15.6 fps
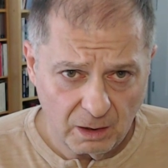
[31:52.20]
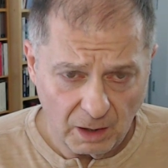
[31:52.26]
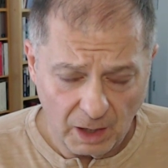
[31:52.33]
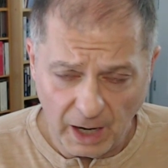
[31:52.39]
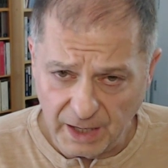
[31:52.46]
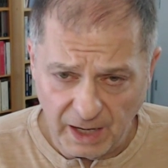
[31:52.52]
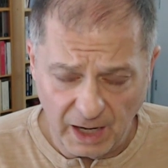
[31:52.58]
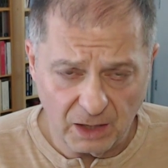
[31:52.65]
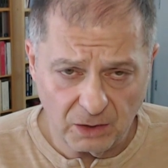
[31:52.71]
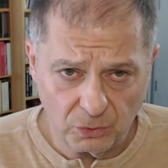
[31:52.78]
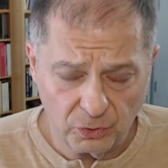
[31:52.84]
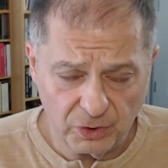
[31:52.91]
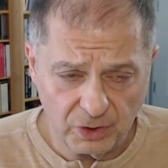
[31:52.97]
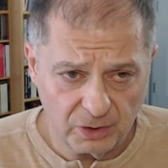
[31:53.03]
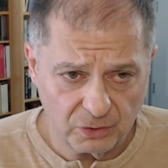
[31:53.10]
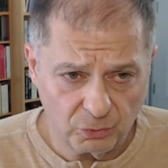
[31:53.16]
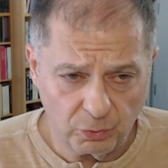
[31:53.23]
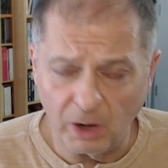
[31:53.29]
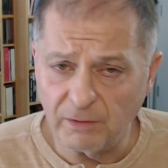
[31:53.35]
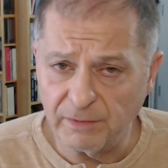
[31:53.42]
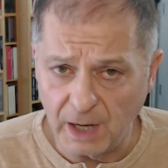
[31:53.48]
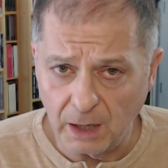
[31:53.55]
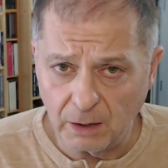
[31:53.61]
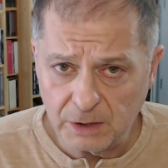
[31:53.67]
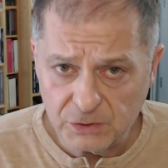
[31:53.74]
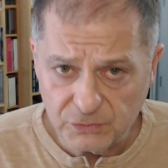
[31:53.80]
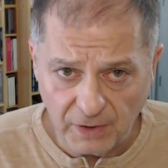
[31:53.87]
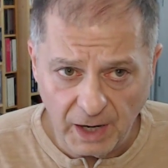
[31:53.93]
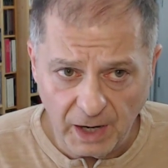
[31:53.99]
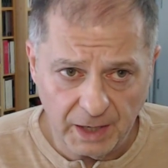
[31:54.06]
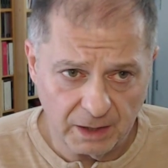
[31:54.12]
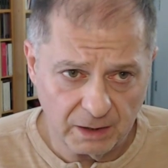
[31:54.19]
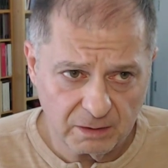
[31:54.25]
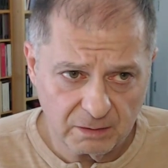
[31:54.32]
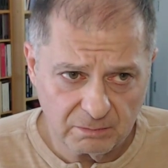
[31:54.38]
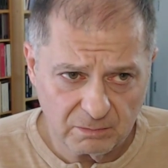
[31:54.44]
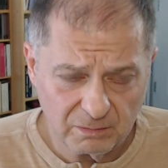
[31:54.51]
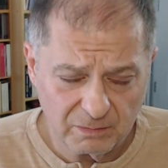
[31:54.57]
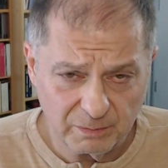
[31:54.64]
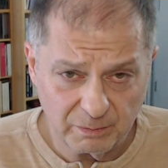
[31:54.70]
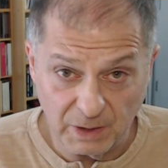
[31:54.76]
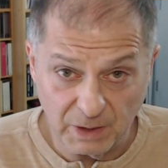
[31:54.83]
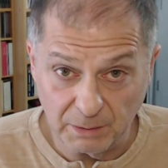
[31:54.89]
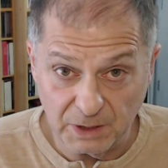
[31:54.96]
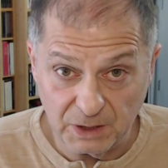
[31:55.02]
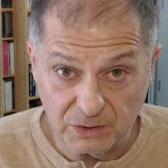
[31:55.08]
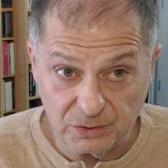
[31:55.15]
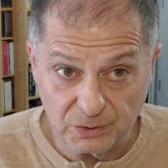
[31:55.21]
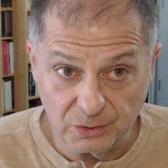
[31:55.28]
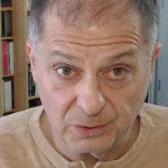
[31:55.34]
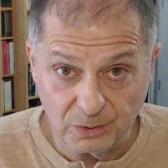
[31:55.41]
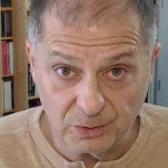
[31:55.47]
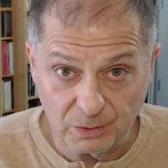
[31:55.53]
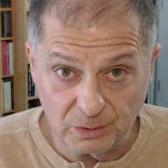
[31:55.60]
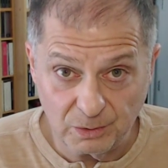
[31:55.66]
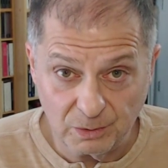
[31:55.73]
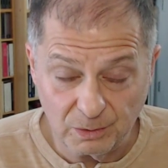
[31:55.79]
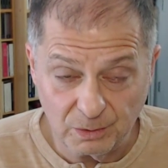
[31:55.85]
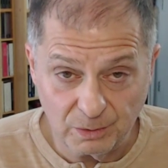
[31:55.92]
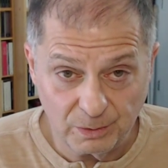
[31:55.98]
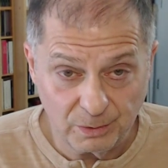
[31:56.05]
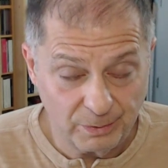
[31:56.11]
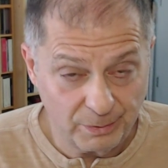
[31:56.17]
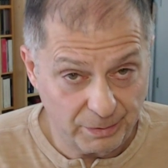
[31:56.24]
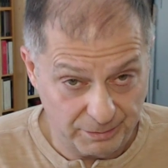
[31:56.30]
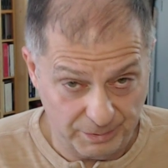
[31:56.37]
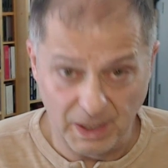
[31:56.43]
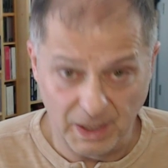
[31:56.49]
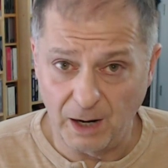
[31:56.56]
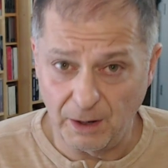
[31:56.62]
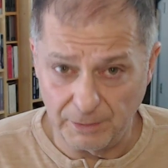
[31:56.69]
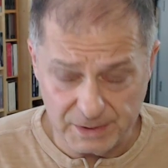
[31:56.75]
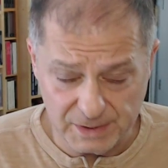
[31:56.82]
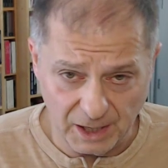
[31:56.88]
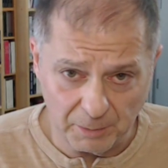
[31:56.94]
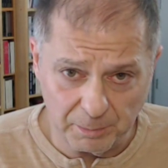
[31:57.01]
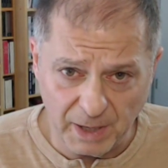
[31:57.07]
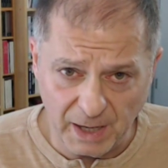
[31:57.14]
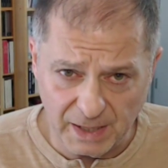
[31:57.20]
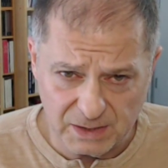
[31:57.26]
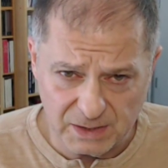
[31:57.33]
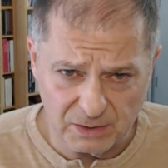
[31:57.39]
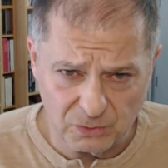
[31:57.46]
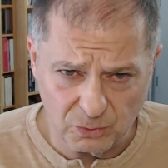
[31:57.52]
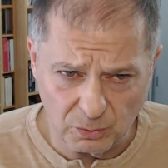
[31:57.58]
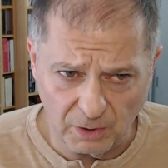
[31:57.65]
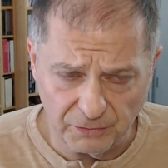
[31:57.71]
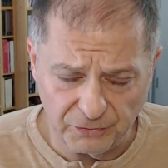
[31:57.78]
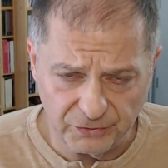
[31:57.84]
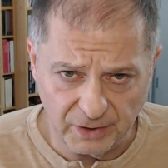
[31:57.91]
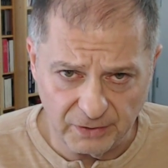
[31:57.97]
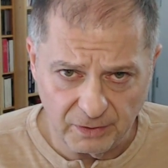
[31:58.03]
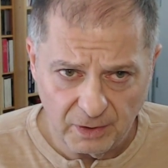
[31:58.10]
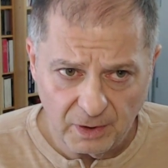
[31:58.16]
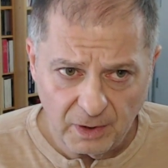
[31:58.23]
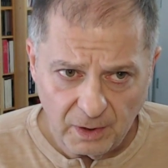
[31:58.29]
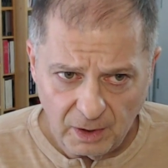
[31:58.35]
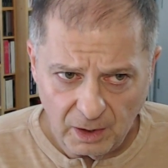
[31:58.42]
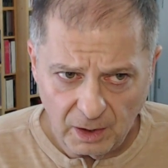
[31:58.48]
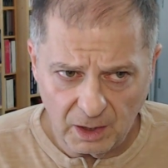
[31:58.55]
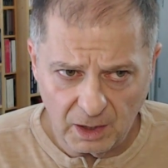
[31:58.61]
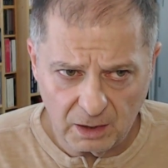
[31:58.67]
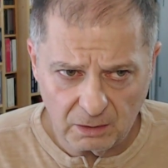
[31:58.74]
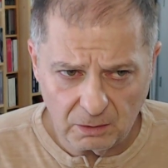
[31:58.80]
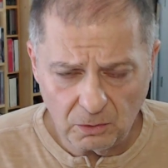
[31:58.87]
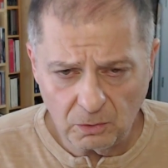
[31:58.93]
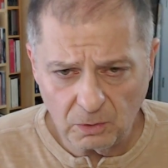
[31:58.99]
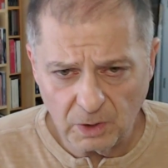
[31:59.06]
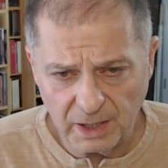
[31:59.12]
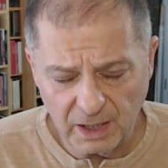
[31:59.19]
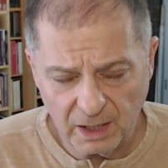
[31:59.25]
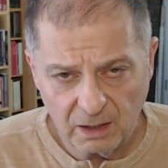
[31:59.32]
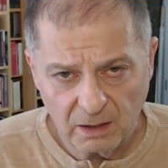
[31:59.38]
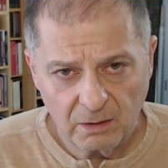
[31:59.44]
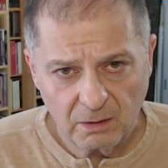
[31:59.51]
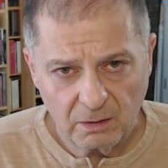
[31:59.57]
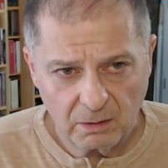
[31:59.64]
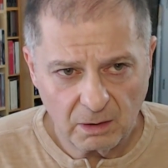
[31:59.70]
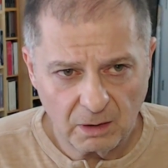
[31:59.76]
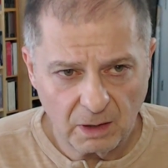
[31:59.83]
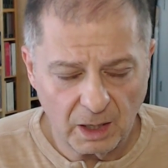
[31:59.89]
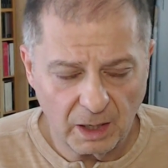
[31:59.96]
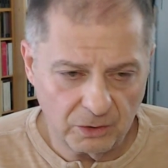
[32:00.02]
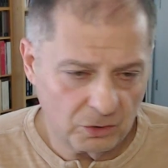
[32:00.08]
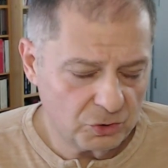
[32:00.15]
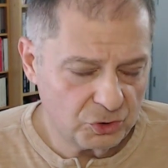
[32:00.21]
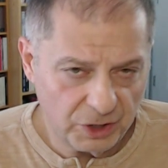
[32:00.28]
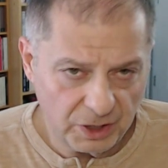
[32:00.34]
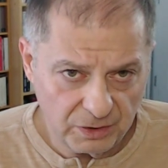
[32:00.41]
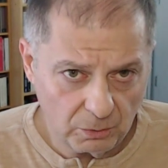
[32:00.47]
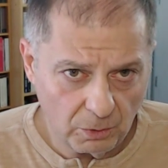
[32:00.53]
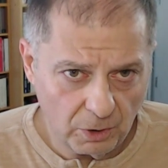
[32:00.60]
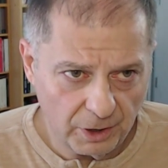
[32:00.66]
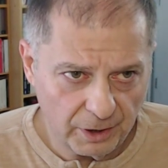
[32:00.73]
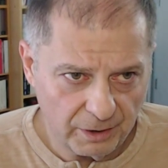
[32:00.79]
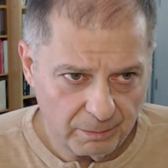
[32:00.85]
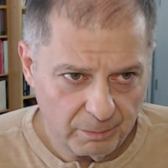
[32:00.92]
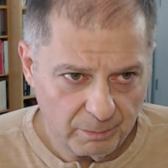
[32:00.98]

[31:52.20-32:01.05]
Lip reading: I can't do the 12 hours, fine. Maybe do 3 hours, like Pius 12 said. And you drink the water.